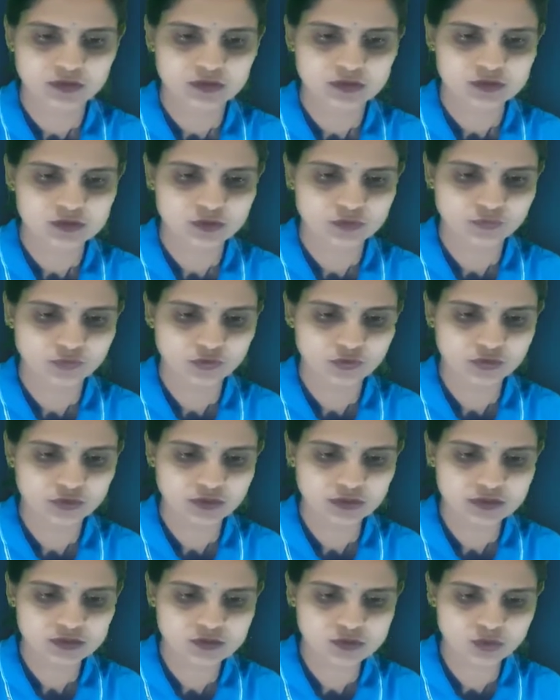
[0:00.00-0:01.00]
so for
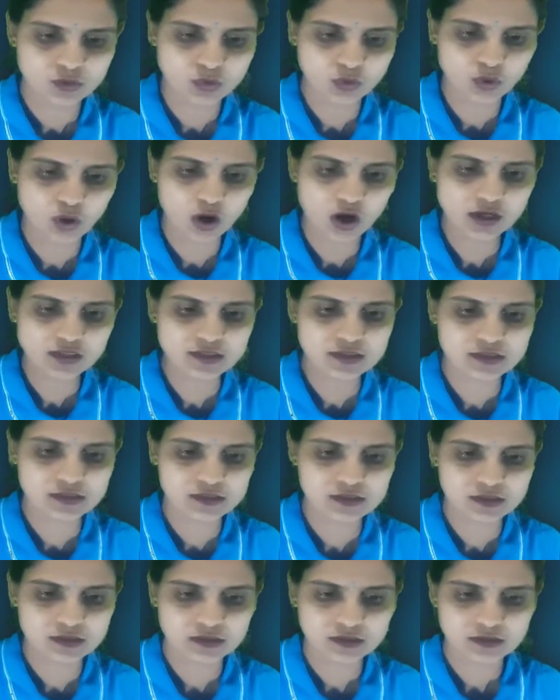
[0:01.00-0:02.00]
this
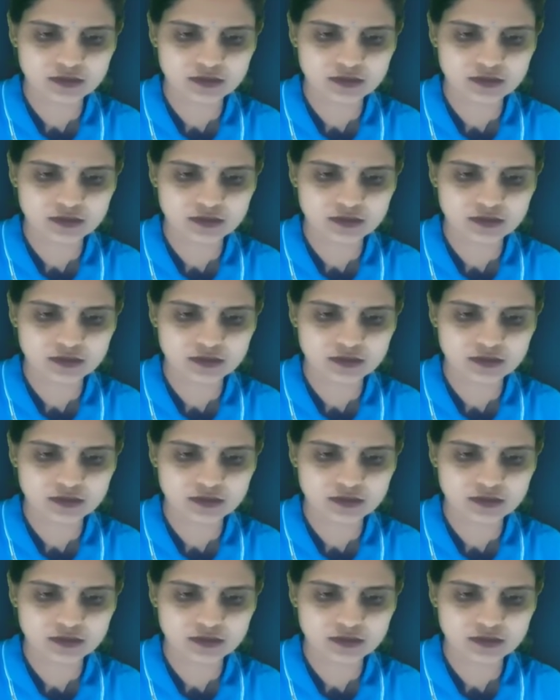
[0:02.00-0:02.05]
cross,